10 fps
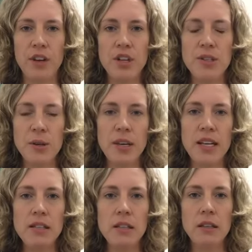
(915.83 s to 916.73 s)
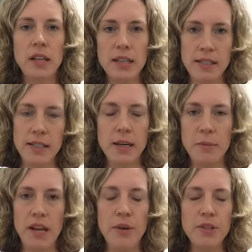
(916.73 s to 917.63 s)
So here's the last step
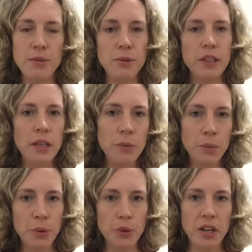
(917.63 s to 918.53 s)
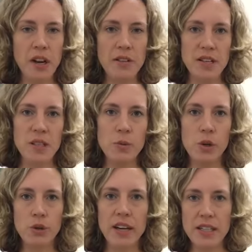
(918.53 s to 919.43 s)
now. It's really important, and this is what
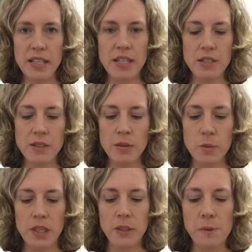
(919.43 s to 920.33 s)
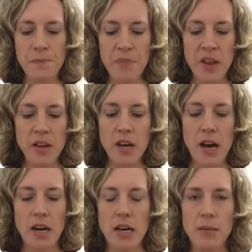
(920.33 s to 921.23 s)
Greg teaches as well.
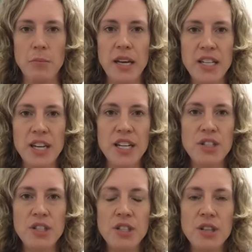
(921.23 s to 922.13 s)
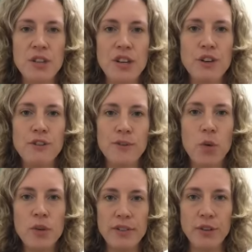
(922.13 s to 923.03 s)
He teaches to think of
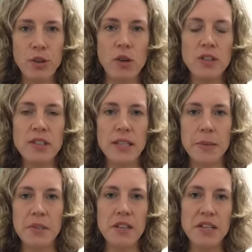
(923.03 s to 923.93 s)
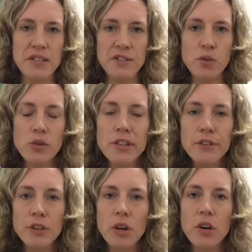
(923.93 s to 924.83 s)
4 different concepts, and these 4
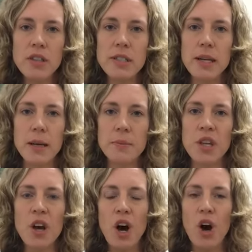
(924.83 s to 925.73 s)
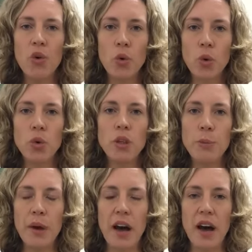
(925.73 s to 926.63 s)
different concepts are all
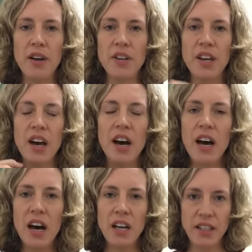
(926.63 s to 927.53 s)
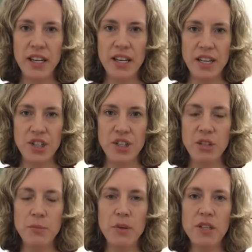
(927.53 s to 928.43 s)
about heart
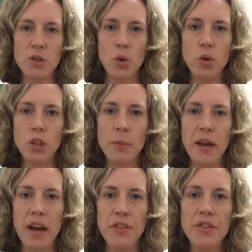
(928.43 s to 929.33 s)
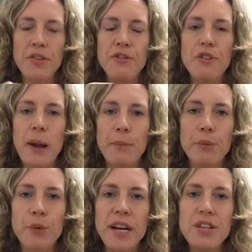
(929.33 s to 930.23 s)
connection, but it's all about the
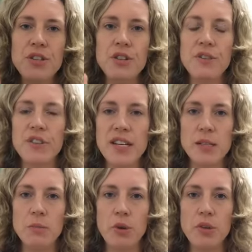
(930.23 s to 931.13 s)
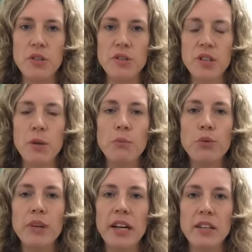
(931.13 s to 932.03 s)
vibration of these emotions can
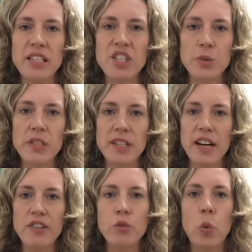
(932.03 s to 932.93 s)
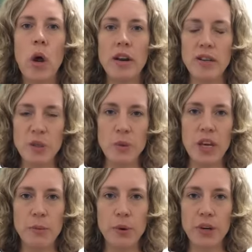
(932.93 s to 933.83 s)
bring us into a state of oneness with our
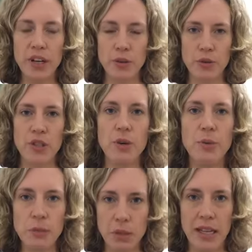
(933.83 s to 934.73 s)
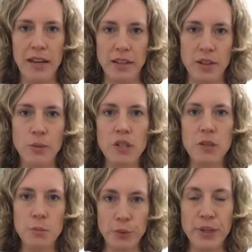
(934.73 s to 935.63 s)
body and also with the planet, which is
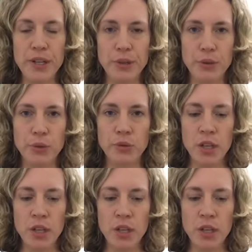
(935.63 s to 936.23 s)
pretty cool.